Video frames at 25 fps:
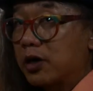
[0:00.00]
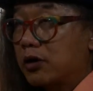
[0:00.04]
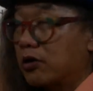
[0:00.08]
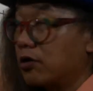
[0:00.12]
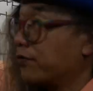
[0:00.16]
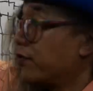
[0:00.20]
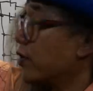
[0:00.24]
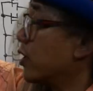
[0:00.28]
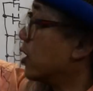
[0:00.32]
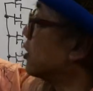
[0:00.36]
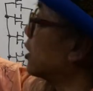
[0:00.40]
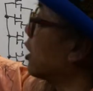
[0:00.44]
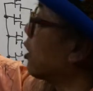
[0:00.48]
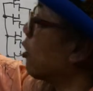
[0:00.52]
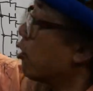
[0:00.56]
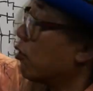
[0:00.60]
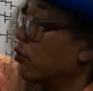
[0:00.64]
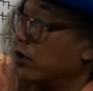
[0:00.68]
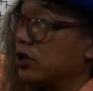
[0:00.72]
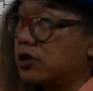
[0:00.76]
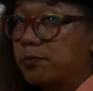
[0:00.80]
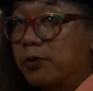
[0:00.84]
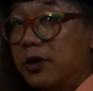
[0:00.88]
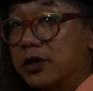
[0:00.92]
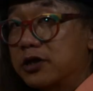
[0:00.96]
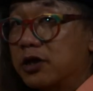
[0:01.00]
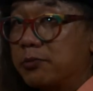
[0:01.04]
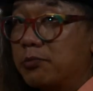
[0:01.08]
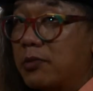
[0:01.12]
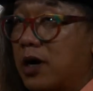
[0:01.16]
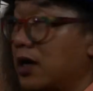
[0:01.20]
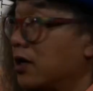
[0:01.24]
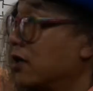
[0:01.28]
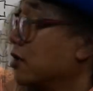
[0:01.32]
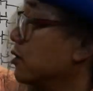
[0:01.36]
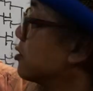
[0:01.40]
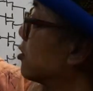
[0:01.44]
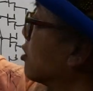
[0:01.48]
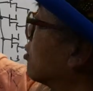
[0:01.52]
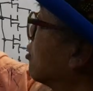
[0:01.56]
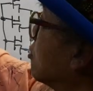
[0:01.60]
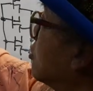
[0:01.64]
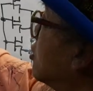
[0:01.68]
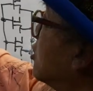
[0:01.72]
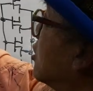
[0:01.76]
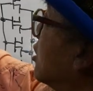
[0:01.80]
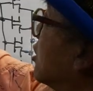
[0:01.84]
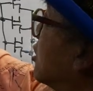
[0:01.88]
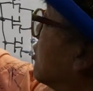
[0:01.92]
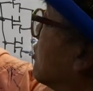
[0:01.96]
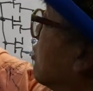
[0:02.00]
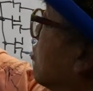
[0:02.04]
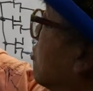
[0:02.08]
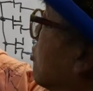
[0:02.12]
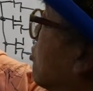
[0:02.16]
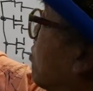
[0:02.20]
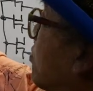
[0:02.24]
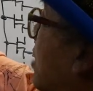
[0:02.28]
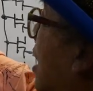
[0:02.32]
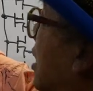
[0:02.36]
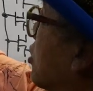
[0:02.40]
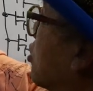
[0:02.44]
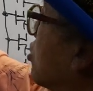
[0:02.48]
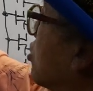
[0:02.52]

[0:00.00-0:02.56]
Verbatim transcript: microfarad. They're always plus and minus, so it's by